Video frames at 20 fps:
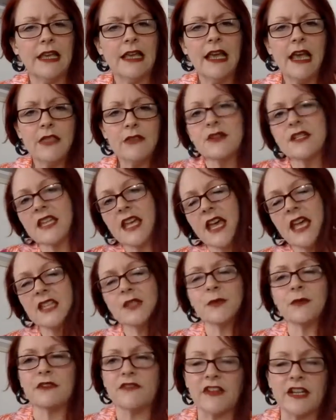and there are days
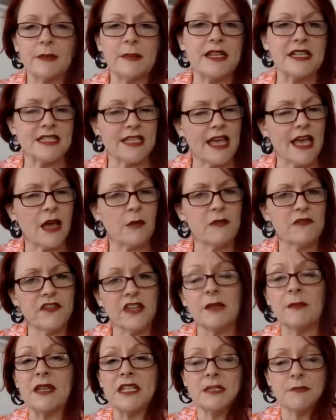where we feel a bit down, we feel
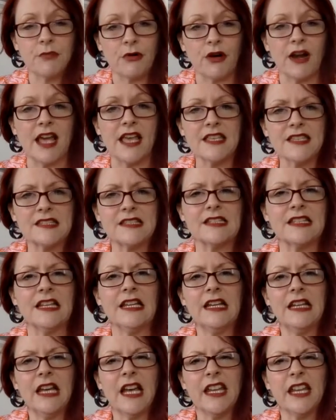a bit depressed,
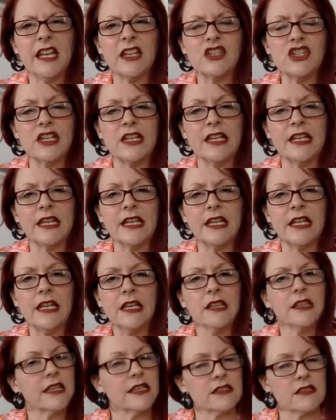and actually
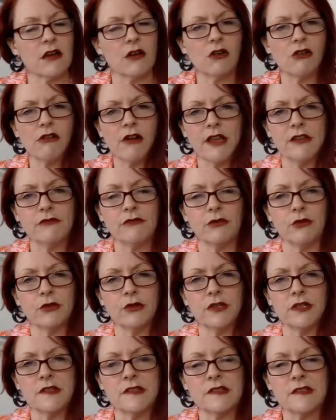things aren't great for
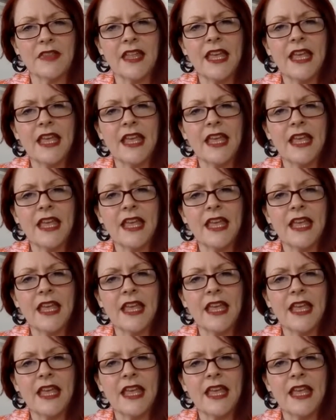us.